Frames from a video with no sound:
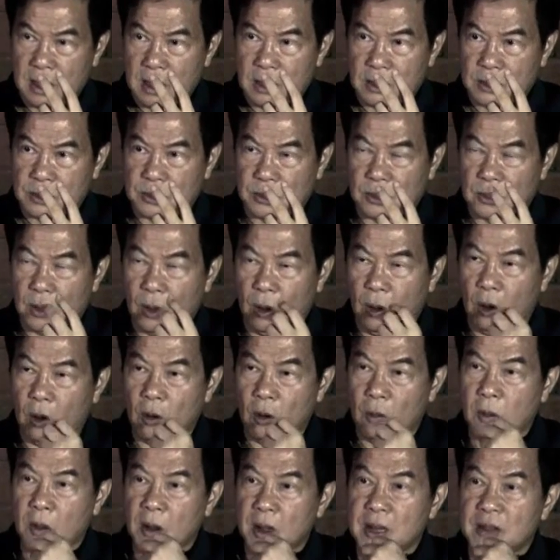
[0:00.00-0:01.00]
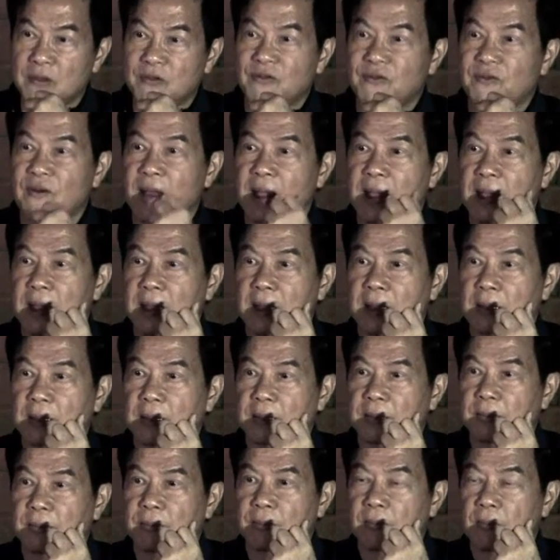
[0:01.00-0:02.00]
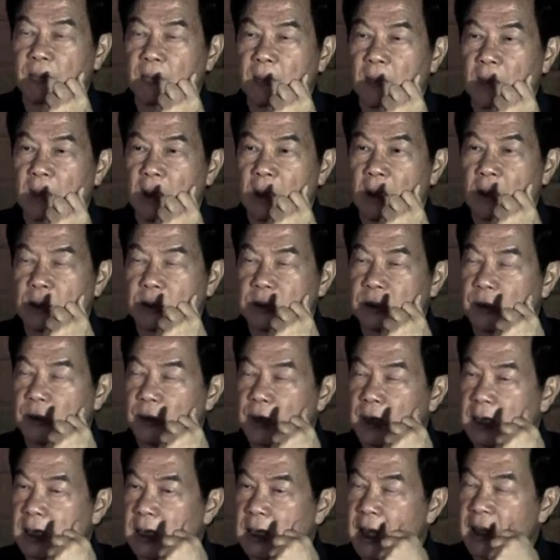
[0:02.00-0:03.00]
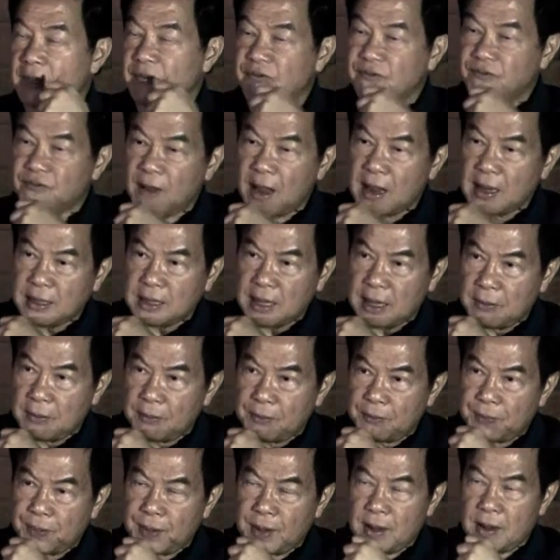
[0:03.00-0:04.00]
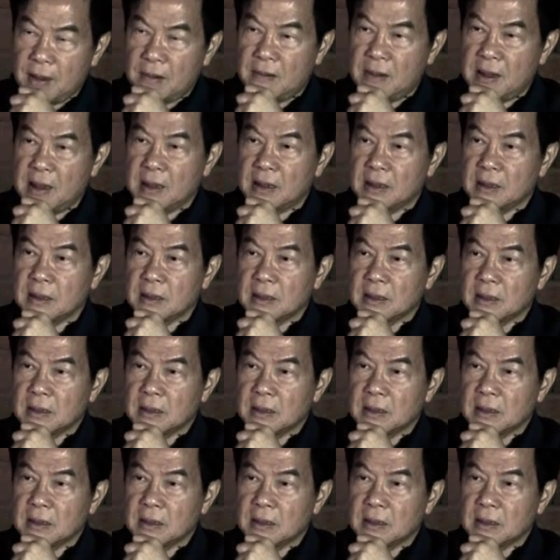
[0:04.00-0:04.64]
So the whole body fight. So in that fighting period,